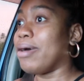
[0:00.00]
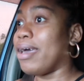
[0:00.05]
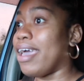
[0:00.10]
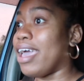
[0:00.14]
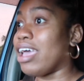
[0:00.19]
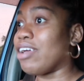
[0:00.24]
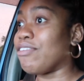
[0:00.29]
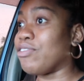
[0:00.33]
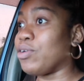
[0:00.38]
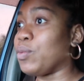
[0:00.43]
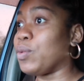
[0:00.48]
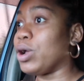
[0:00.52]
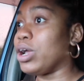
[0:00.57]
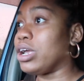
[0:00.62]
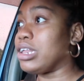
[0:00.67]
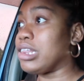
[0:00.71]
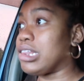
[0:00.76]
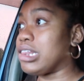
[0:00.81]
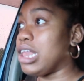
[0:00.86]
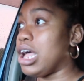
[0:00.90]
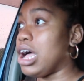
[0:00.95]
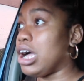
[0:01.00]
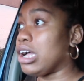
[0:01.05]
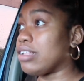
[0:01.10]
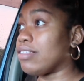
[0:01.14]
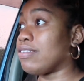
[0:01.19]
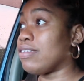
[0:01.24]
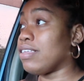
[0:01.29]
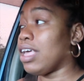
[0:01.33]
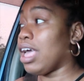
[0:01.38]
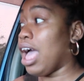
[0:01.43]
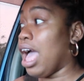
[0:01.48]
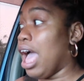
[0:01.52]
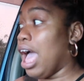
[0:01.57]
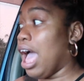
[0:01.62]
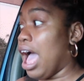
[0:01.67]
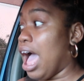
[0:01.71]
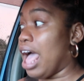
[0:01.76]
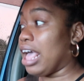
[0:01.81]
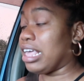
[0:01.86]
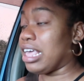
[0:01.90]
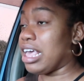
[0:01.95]
but everywhere is locked.
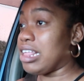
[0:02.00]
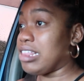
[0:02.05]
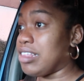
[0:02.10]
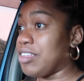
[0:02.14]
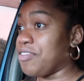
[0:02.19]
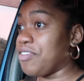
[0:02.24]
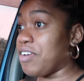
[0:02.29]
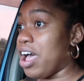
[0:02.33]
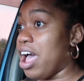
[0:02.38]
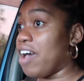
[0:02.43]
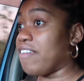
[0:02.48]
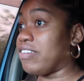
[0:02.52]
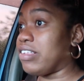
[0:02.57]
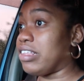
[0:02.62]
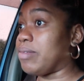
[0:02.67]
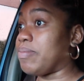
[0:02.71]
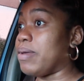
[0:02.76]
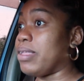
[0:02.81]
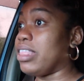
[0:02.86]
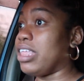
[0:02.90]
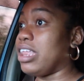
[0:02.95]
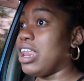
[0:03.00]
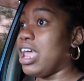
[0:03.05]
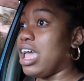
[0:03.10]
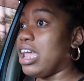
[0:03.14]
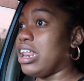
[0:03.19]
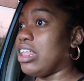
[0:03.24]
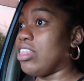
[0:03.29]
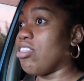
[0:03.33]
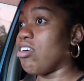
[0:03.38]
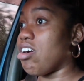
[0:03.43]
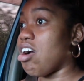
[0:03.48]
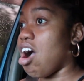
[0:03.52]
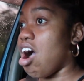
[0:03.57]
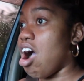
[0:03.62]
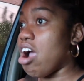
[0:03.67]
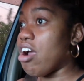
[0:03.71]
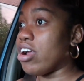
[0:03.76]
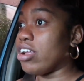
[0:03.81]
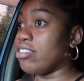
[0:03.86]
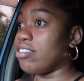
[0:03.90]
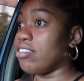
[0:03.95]
I guess if I have to spend the night in the
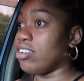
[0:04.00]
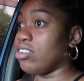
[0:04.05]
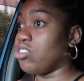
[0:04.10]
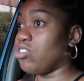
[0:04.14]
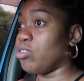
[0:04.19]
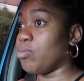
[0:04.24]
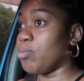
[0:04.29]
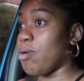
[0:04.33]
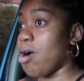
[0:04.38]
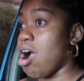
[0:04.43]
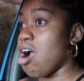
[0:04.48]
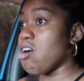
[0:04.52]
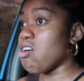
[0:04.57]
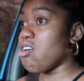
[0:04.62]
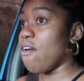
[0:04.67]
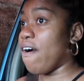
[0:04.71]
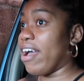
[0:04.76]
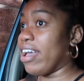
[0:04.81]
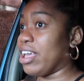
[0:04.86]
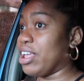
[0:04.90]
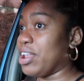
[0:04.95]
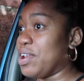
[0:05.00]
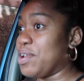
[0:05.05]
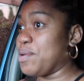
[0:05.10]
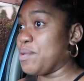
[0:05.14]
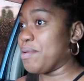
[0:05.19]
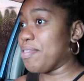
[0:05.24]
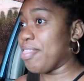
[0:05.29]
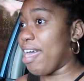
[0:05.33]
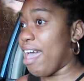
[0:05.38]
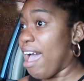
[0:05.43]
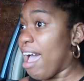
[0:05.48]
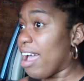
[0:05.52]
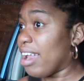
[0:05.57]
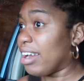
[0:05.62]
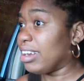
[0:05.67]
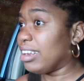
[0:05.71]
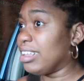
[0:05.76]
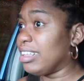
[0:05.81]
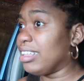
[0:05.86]
car until tomorrow, I can do that.